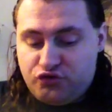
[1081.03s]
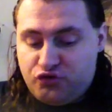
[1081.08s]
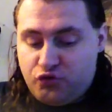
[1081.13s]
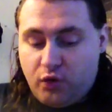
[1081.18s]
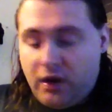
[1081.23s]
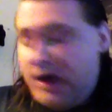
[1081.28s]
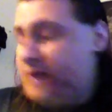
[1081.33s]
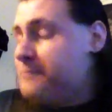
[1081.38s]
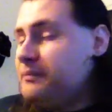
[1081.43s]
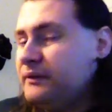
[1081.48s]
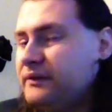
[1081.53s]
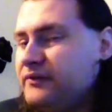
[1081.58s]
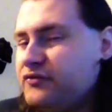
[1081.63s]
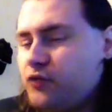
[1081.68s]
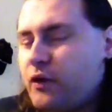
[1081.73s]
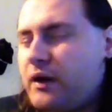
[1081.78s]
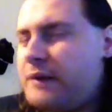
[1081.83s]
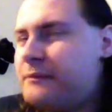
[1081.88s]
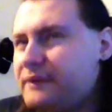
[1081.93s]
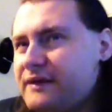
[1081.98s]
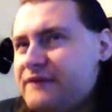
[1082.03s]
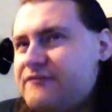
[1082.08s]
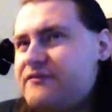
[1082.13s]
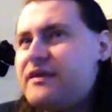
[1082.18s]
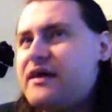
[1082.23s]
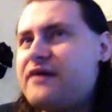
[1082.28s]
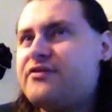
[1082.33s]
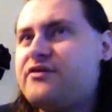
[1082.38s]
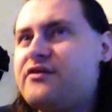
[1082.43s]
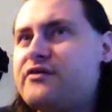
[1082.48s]
do I do I believe in
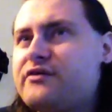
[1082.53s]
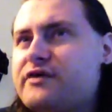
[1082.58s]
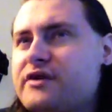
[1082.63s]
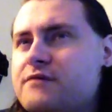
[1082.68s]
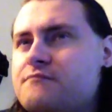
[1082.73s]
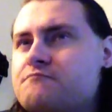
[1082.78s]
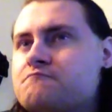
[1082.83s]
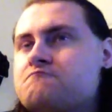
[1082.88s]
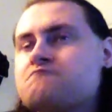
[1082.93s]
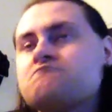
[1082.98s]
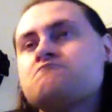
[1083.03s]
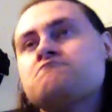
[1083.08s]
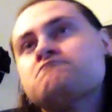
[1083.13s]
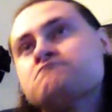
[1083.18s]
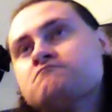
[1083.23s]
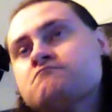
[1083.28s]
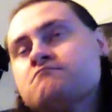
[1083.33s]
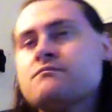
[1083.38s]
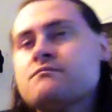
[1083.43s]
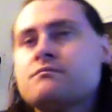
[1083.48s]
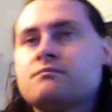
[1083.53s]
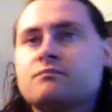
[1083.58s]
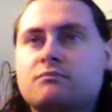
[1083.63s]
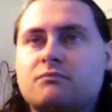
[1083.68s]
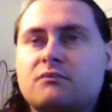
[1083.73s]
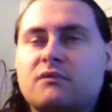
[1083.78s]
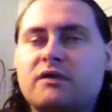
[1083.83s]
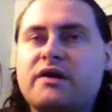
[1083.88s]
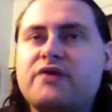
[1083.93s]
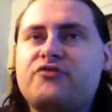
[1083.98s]
that theory?
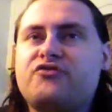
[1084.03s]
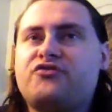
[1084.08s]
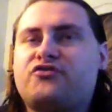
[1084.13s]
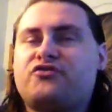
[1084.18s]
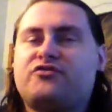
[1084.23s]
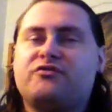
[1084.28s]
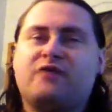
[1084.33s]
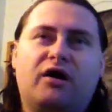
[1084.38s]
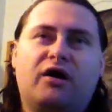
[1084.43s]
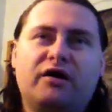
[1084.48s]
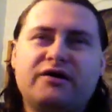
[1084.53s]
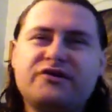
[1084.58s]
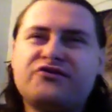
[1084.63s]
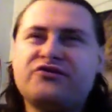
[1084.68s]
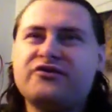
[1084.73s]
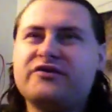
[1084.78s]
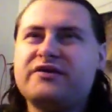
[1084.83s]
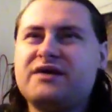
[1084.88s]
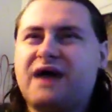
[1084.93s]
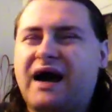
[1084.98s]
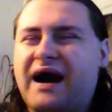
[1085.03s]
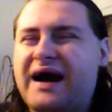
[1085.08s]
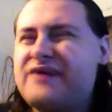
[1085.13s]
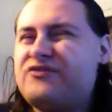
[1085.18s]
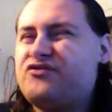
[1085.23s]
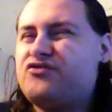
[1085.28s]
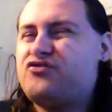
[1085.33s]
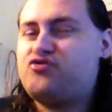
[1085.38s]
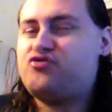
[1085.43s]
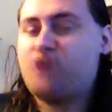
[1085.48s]
It's honestly,
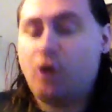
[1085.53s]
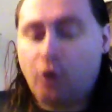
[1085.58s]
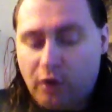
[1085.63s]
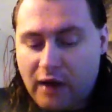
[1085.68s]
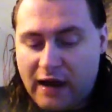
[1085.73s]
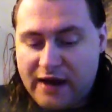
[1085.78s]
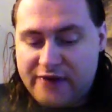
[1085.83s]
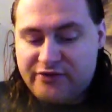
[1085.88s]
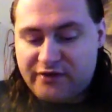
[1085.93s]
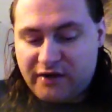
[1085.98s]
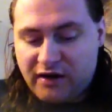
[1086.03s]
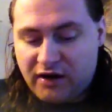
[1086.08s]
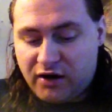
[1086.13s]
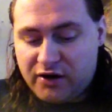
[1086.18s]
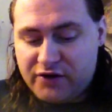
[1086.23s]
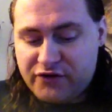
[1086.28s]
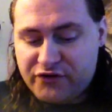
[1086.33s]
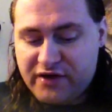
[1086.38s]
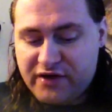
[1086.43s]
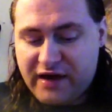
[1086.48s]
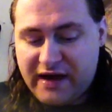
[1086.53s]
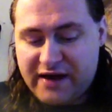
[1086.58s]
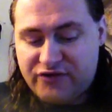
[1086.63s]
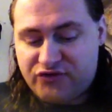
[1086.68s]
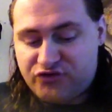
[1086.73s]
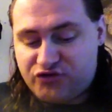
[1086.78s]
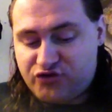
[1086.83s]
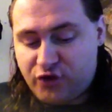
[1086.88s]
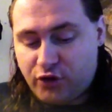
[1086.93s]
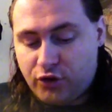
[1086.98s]
I don't. I honestly, I
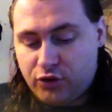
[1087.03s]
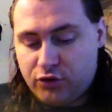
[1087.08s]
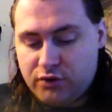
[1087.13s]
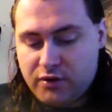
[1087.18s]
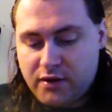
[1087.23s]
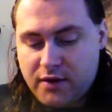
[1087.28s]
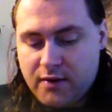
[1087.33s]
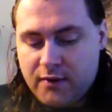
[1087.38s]
don't.